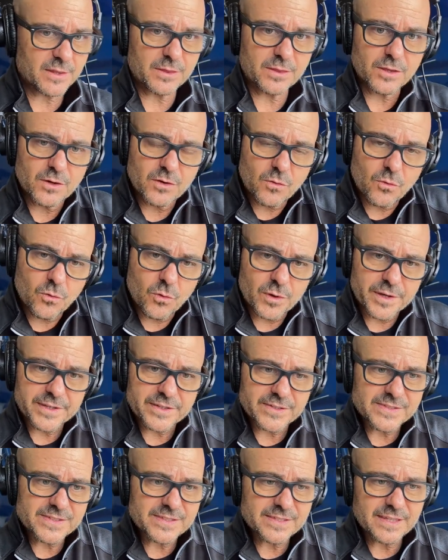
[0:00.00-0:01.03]
the
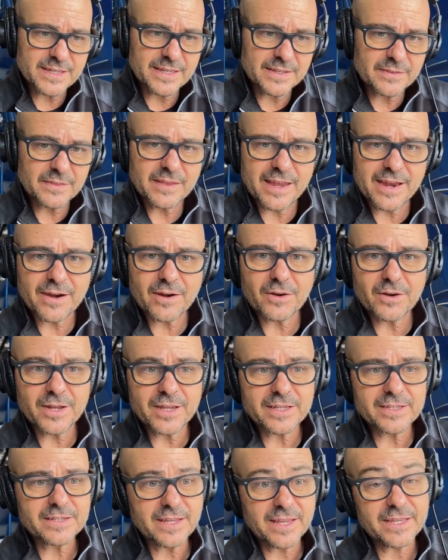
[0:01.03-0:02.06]
oils in there
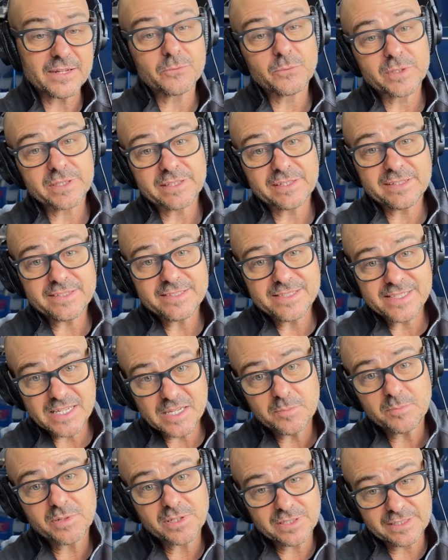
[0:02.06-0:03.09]
and really
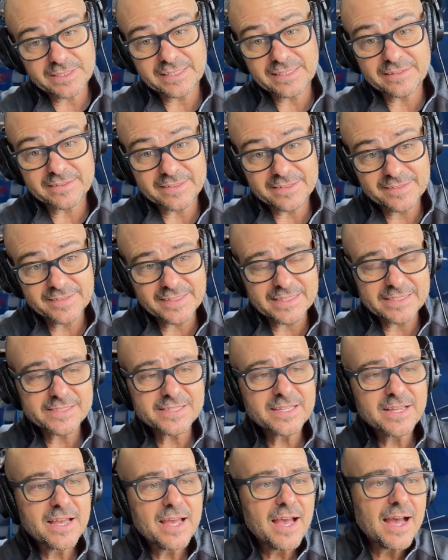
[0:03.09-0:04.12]
deep clean the seats.